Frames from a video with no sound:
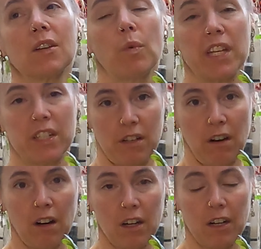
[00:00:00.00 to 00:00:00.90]

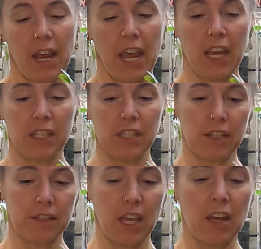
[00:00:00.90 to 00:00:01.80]
winter, and
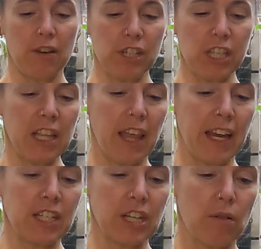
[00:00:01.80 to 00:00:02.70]
they usually
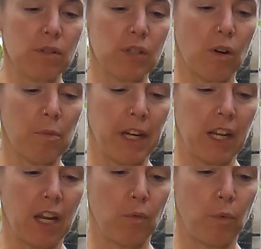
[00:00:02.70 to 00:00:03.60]
like to go dormant
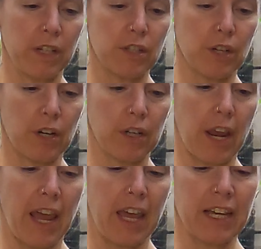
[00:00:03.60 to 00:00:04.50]
in winter.
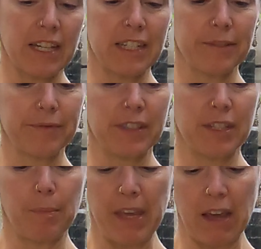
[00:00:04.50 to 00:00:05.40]
And
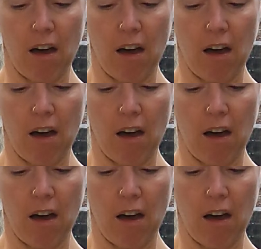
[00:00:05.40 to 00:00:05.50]
to be